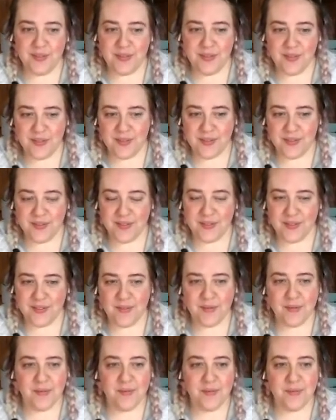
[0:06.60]

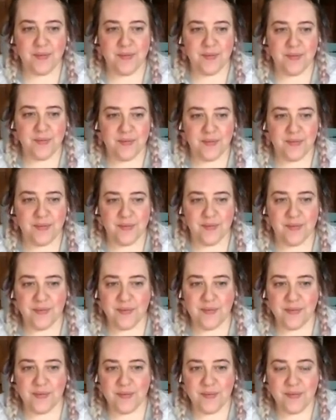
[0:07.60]

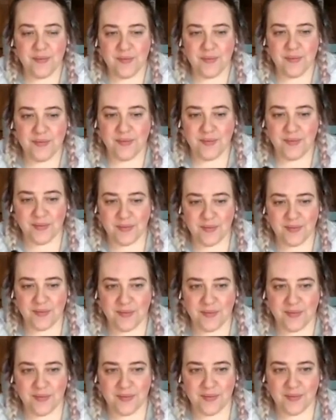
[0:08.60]

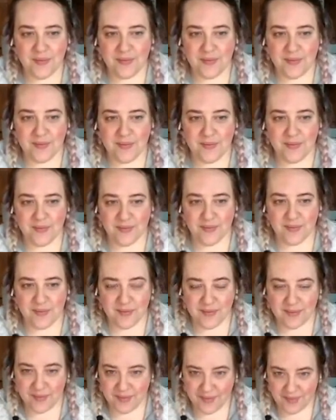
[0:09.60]

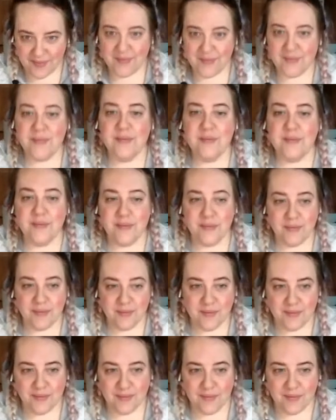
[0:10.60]

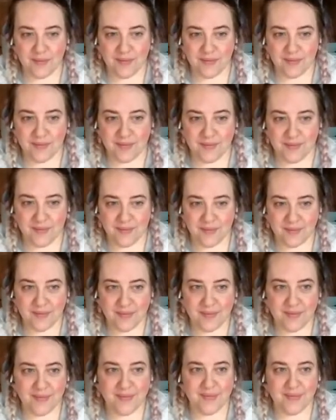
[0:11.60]
[no speech]